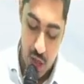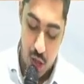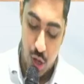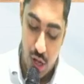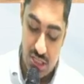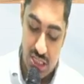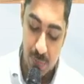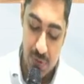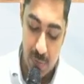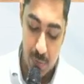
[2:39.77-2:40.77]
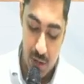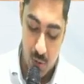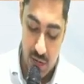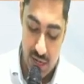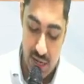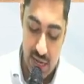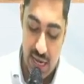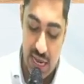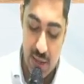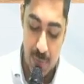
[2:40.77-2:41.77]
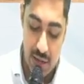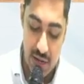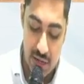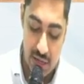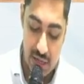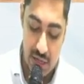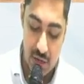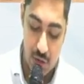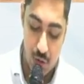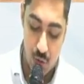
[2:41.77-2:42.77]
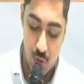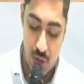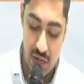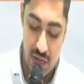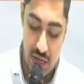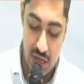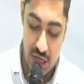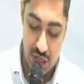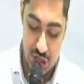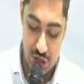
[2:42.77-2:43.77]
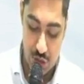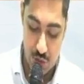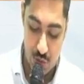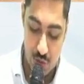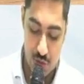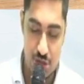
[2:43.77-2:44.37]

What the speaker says: Concept number one, labor turnover ratio.